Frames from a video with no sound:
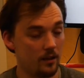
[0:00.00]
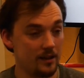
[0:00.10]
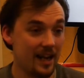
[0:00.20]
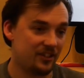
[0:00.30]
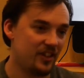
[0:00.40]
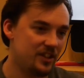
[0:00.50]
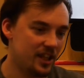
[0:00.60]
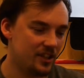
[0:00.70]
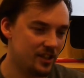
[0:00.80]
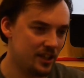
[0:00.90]
Yes, they
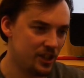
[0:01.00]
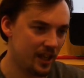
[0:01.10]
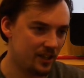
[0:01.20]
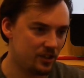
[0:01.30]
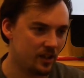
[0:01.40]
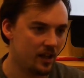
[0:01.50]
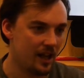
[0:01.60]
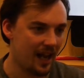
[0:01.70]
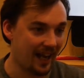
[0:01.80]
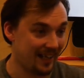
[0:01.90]
change. They change
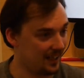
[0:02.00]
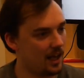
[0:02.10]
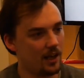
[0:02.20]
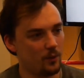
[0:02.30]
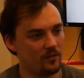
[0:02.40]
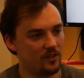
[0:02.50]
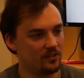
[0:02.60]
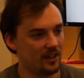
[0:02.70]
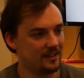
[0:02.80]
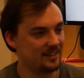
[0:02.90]
in line with the
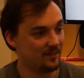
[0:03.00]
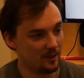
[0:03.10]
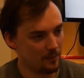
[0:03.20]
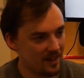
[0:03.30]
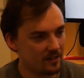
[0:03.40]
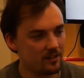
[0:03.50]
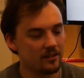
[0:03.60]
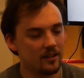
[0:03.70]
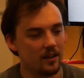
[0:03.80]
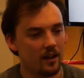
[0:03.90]
scientific method.
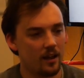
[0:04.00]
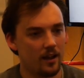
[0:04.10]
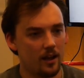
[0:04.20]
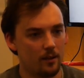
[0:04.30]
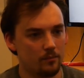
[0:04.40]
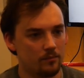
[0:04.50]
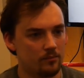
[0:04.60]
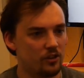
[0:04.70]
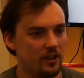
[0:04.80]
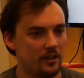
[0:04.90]

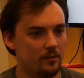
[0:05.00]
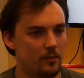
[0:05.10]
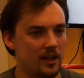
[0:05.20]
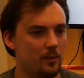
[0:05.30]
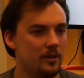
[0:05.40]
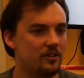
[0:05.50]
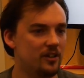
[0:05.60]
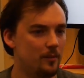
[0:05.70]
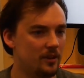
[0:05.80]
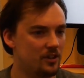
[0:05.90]
So in my computer
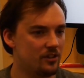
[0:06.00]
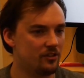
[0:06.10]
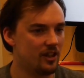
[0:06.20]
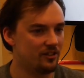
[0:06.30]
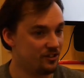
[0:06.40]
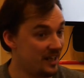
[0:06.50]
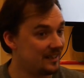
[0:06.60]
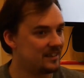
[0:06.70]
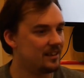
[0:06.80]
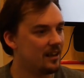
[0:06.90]
simulations, there's
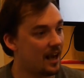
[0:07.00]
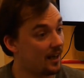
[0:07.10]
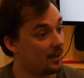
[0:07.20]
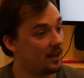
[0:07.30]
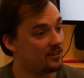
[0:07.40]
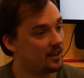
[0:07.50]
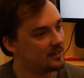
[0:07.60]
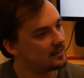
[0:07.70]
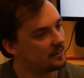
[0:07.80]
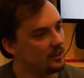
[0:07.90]
data. I analyze that
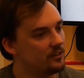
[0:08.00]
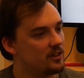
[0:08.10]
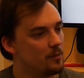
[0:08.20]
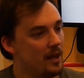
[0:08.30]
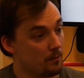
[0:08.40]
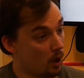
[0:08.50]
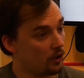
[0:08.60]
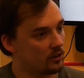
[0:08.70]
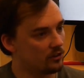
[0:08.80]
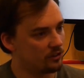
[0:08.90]
data, use it to make
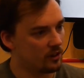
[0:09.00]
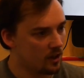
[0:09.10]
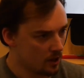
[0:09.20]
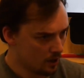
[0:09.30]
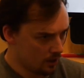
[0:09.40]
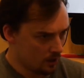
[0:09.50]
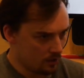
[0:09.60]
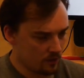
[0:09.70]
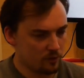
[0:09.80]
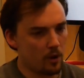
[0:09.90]
models.
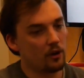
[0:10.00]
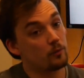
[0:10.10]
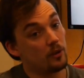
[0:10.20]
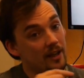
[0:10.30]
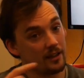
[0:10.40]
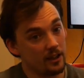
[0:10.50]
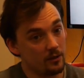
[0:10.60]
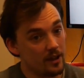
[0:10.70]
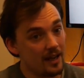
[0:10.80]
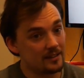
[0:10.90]
Those models predict
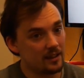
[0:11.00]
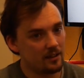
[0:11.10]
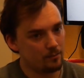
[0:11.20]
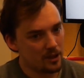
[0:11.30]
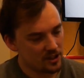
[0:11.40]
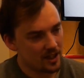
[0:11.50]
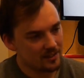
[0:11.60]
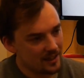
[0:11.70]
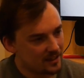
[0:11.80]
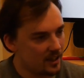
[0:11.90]
new data, measure
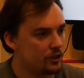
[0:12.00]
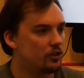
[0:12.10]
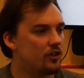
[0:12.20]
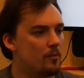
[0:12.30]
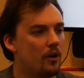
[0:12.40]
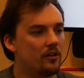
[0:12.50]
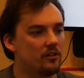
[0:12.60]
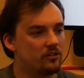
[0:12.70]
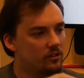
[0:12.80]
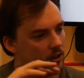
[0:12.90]
that data, adjust the
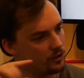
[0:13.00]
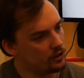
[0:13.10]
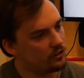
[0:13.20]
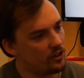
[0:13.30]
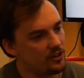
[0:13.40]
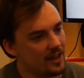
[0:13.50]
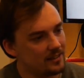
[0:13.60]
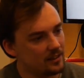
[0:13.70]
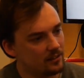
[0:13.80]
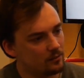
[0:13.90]
models, adjust the
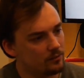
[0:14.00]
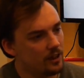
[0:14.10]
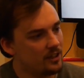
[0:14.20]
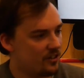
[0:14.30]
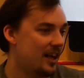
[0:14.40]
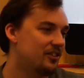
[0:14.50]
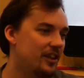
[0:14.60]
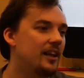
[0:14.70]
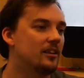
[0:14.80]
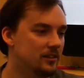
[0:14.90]
data. It's that
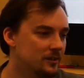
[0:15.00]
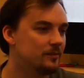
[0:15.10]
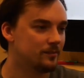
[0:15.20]
cycle.